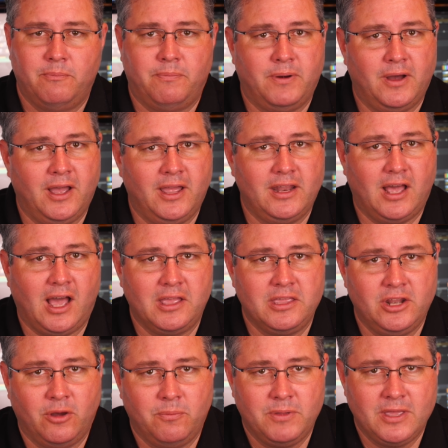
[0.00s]
But,
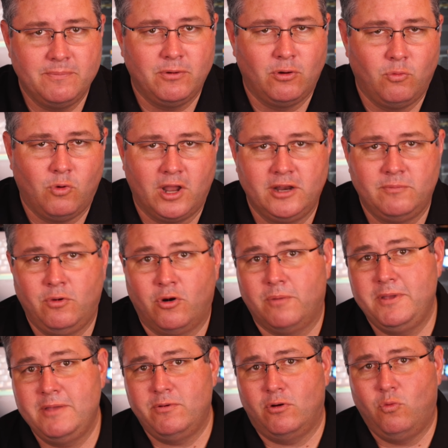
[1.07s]
you know, people wanted more.
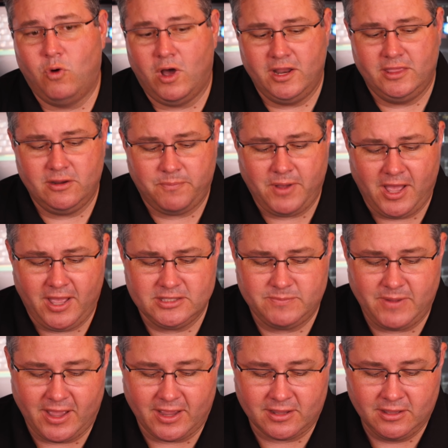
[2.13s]
People wanted their pods
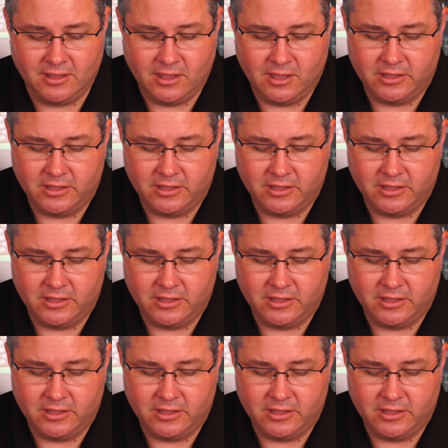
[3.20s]
back.